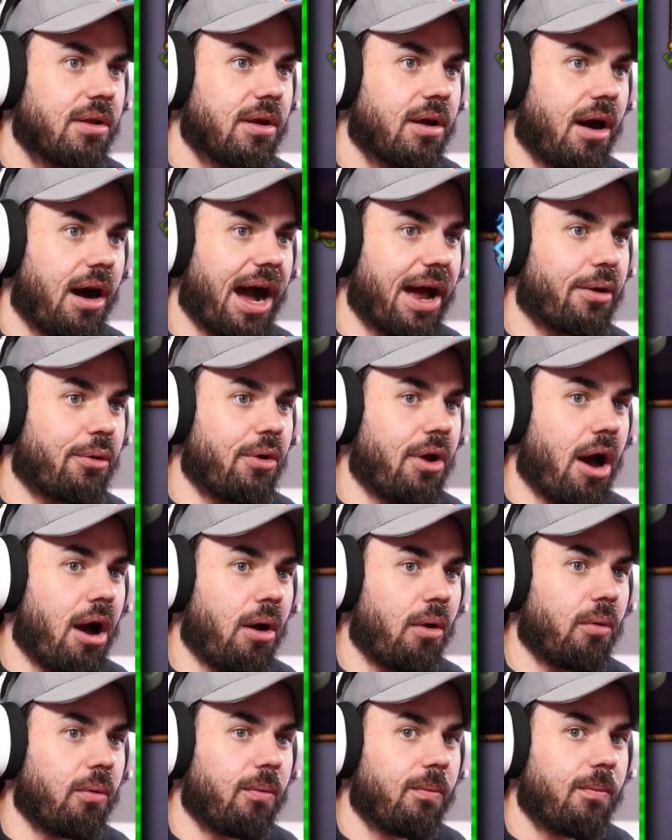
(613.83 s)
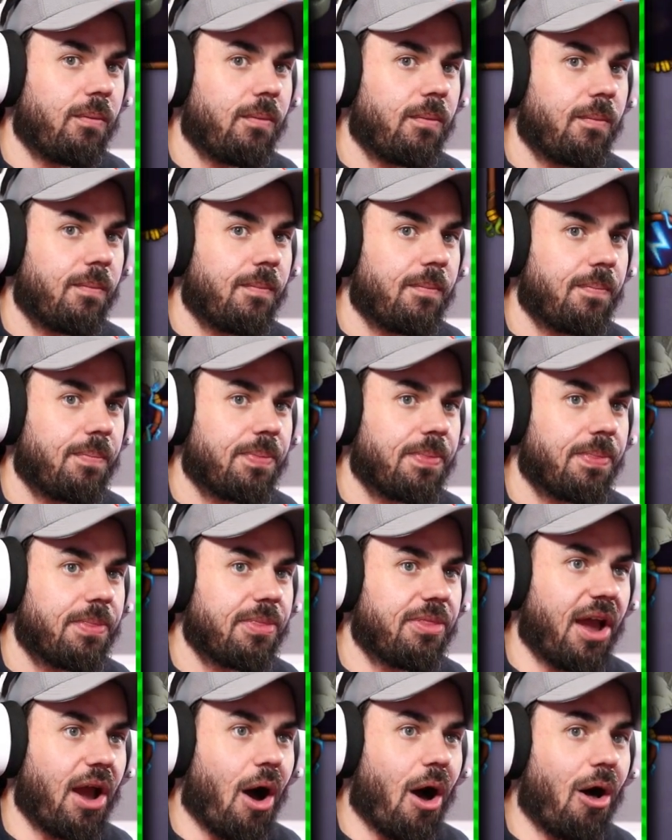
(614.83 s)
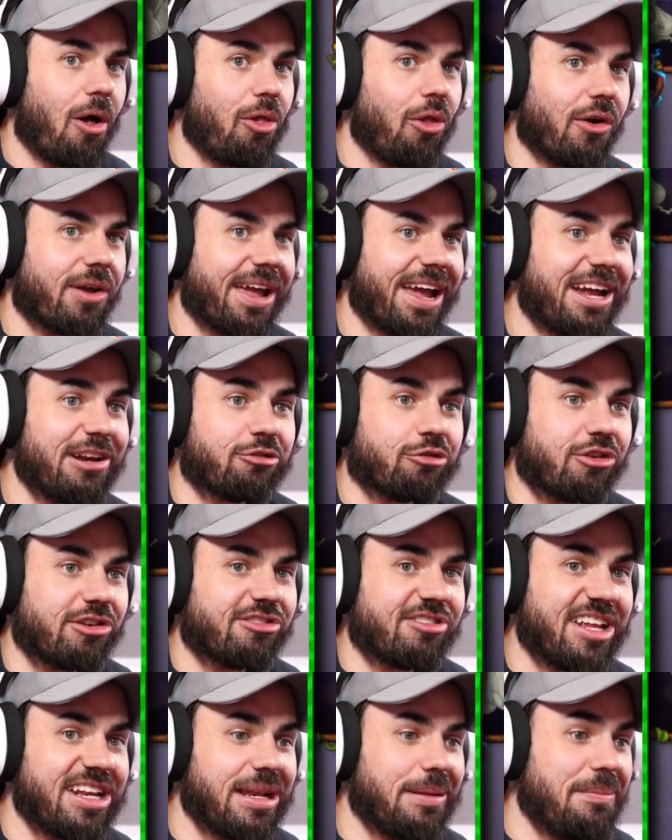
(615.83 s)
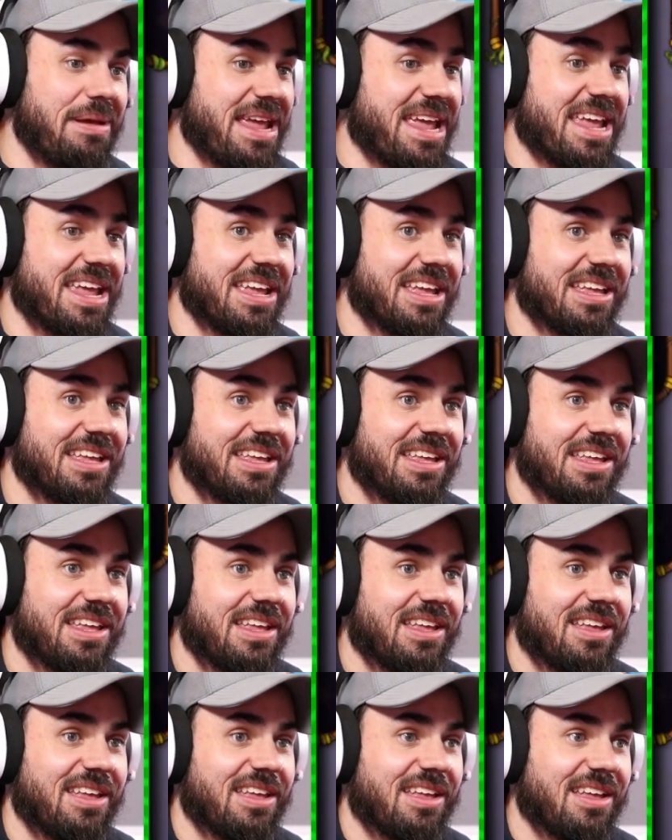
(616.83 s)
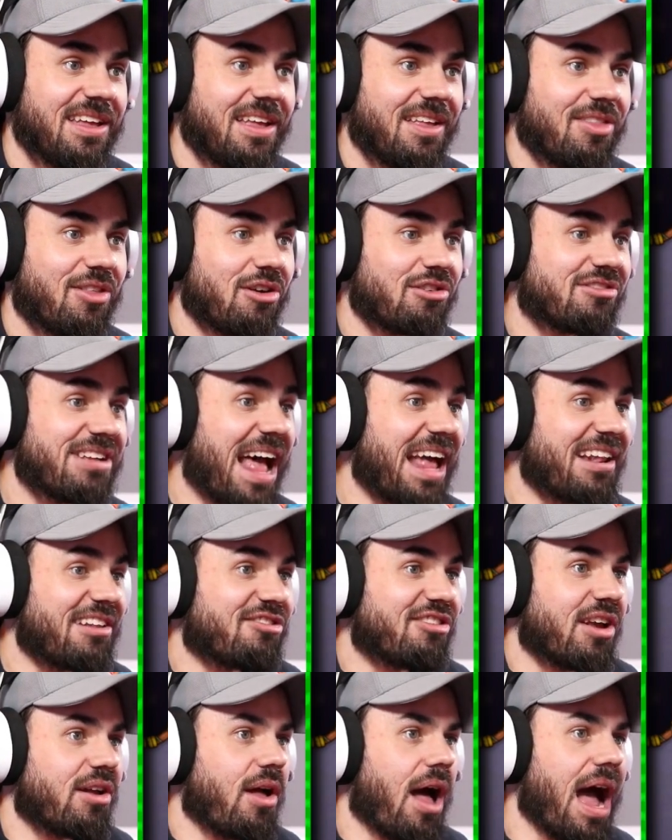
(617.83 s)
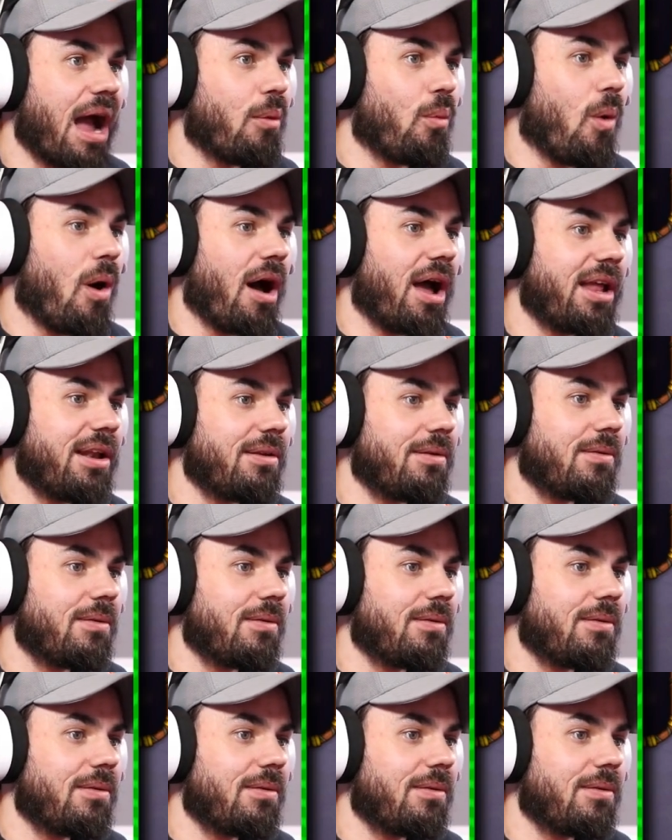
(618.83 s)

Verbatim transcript: I don't know. They all look interesting to me. There's not this. I want...